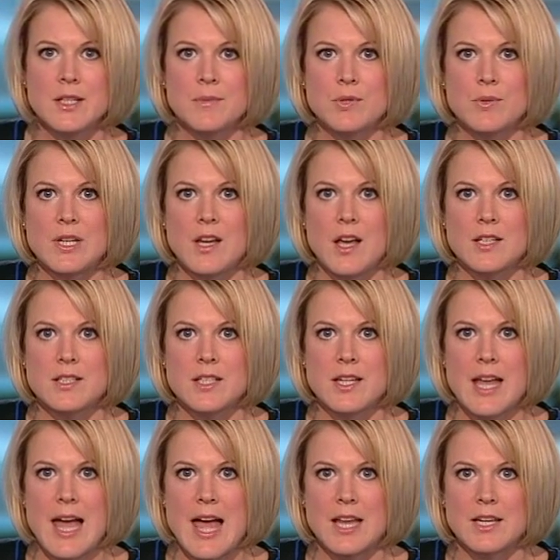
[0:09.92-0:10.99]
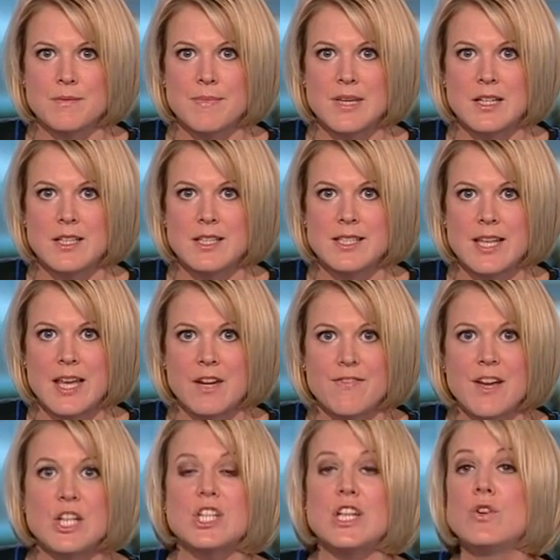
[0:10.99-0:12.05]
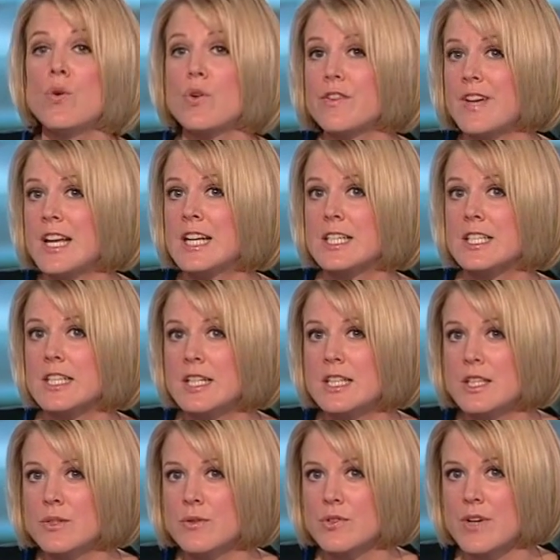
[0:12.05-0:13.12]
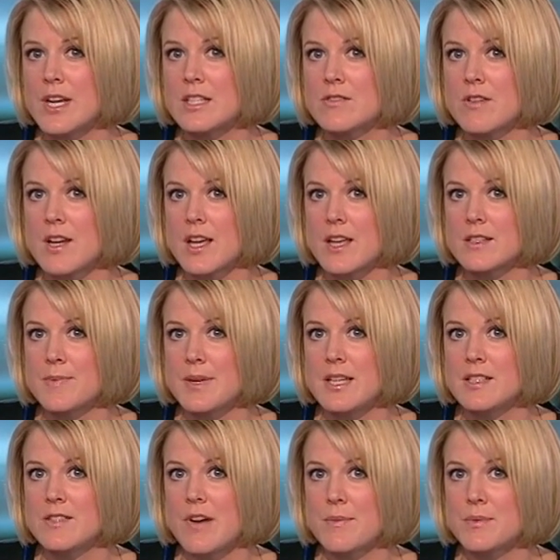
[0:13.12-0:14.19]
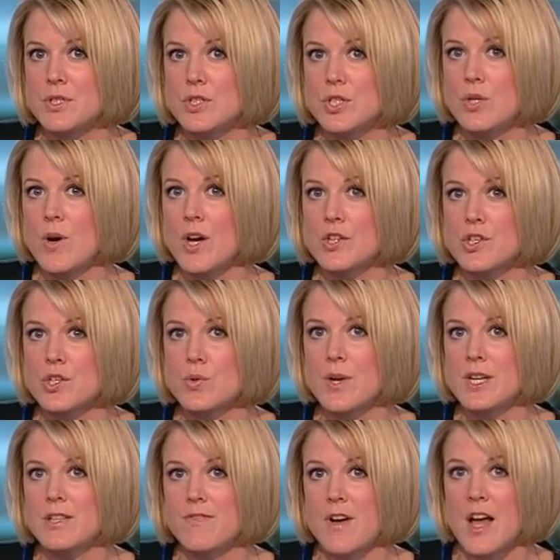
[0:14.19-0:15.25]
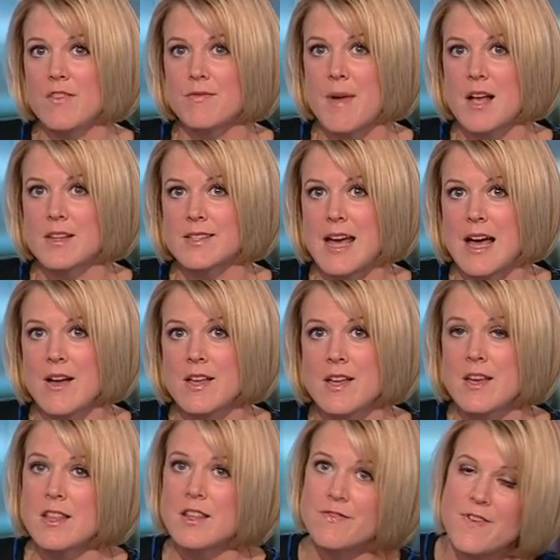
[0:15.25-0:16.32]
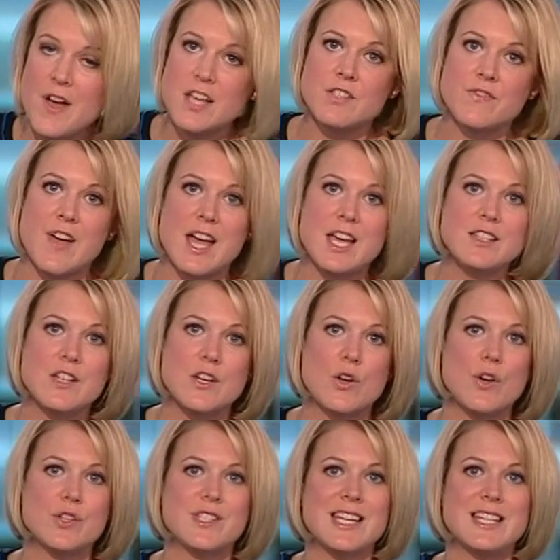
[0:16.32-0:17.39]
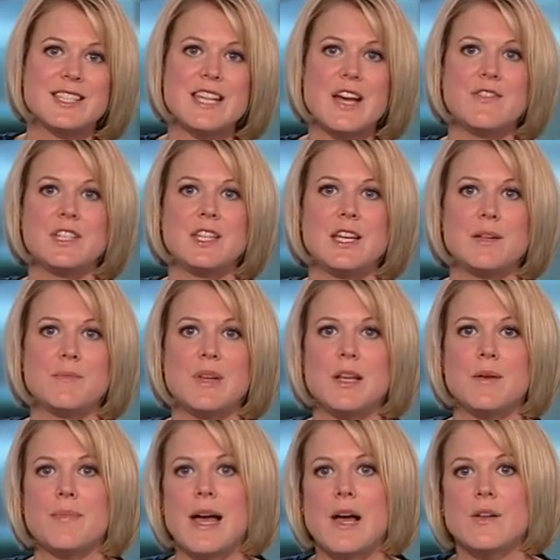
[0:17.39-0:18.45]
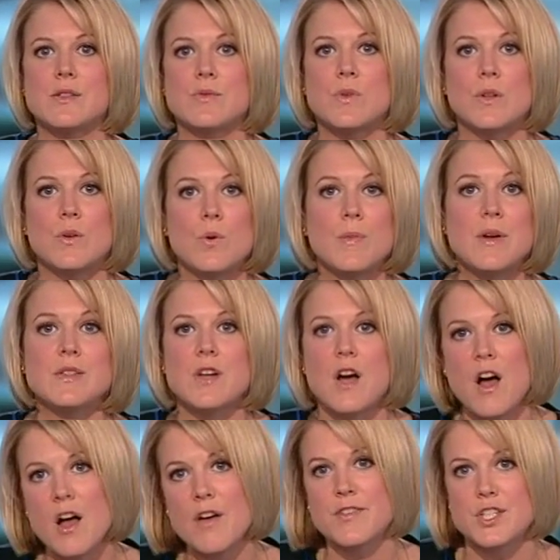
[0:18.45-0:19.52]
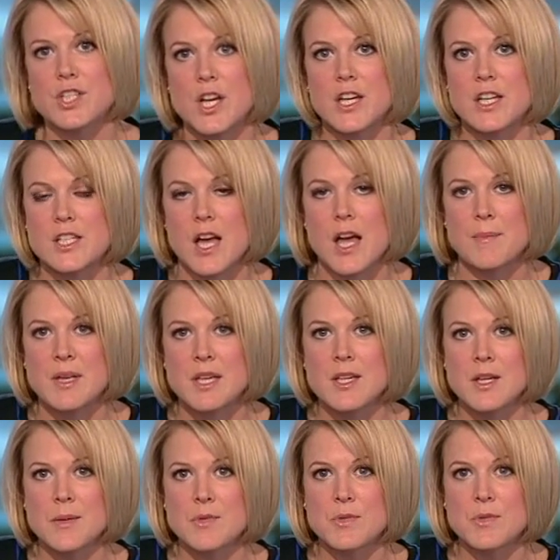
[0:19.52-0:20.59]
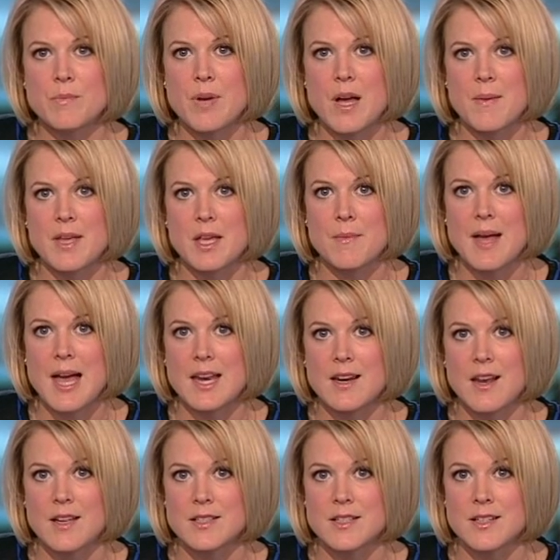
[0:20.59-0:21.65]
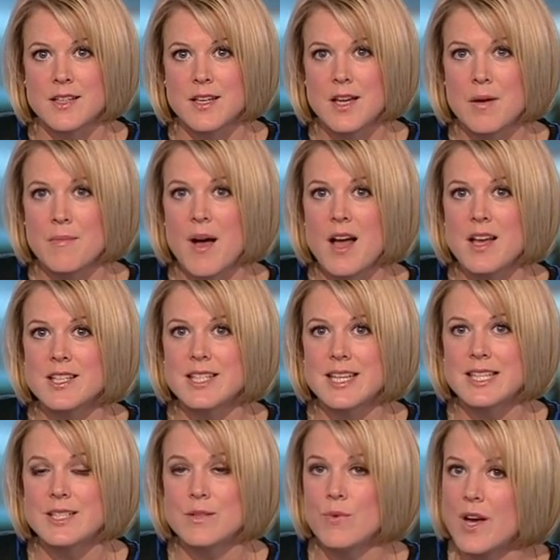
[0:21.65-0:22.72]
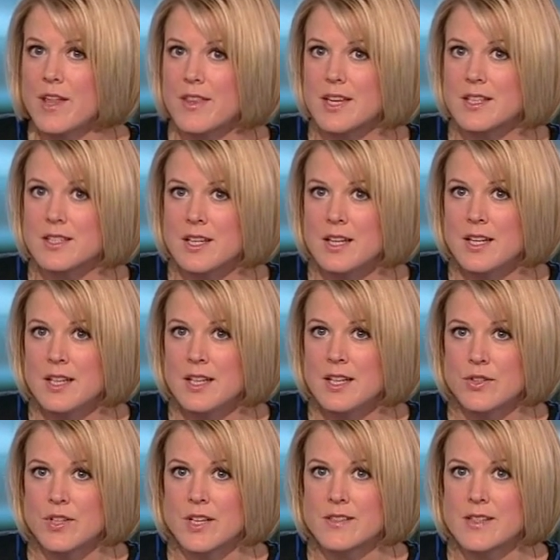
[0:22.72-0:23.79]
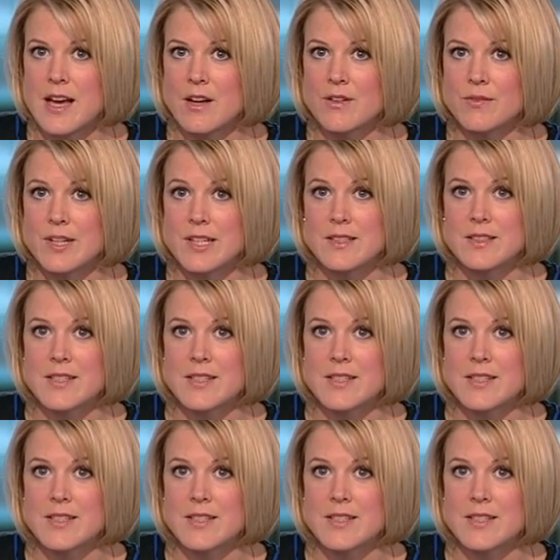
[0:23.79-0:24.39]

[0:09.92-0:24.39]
between London and Midlands and eventually north of England, with trains running at speeds of up to 225 miles an hour. The first phase, costing £17 billion, will almost halve the journey time between Birmingham and London. But is it worth it? Joining us now is